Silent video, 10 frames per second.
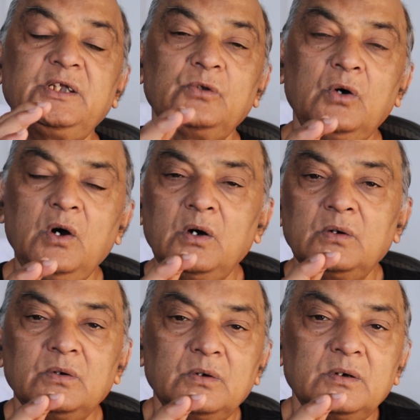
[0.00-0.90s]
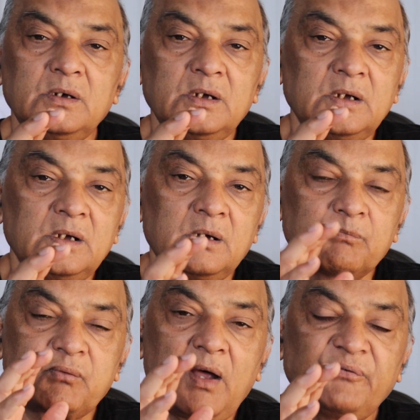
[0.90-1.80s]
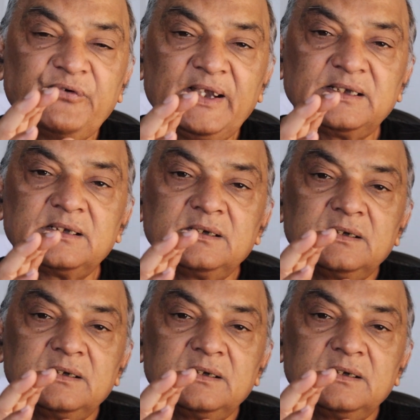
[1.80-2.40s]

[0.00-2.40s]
know Prophet